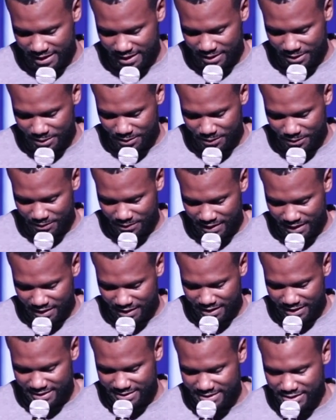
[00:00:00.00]
Um, there
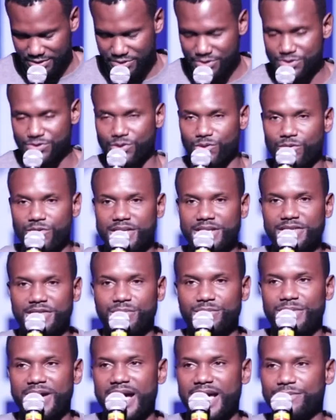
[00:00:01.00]
is a story in the
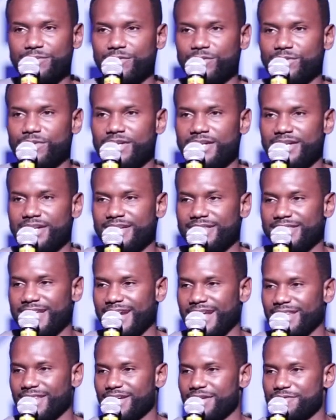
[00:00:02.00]
Bible that
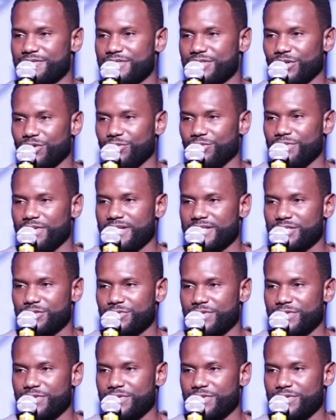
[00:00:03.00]
I love so much.